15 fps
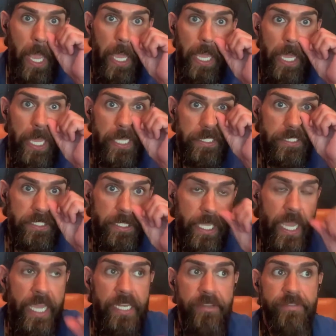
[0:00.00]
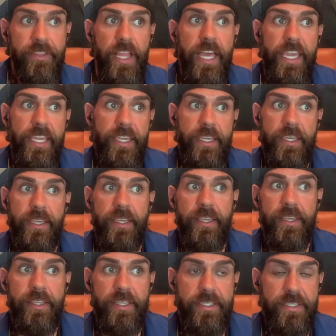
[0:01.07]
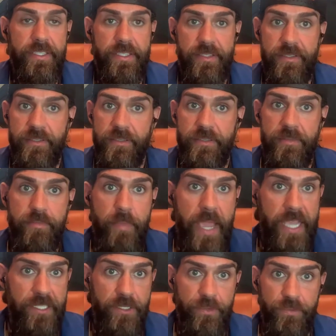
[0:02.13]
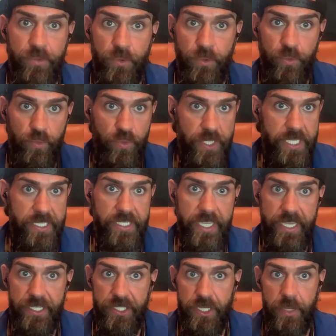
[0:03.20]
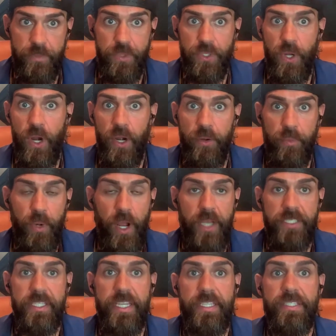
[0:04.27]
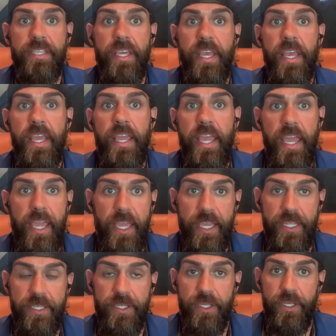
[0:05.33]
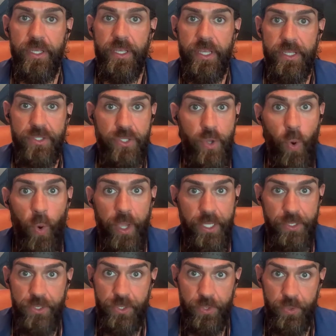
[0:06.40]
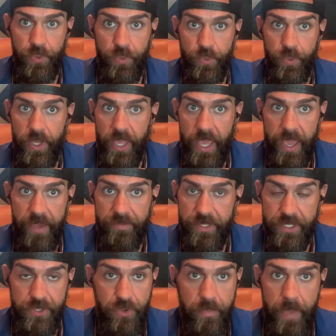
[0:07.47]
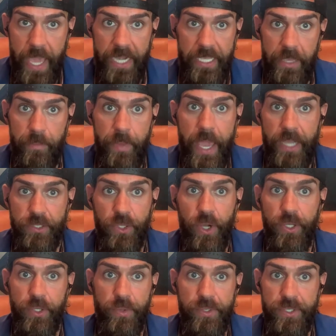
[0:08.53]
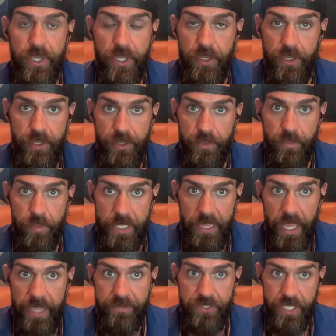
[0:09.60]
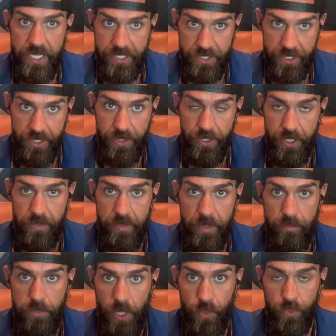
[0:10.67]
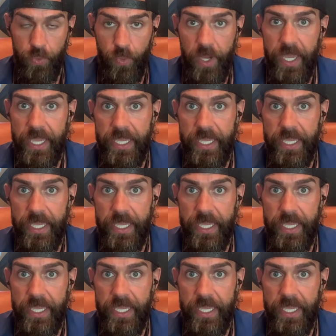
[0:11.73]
It's kind of like this masterful reset jumpstart process. And it's going to have this dramatic impact on you. It's going to be life-changing. You're going to be blown away.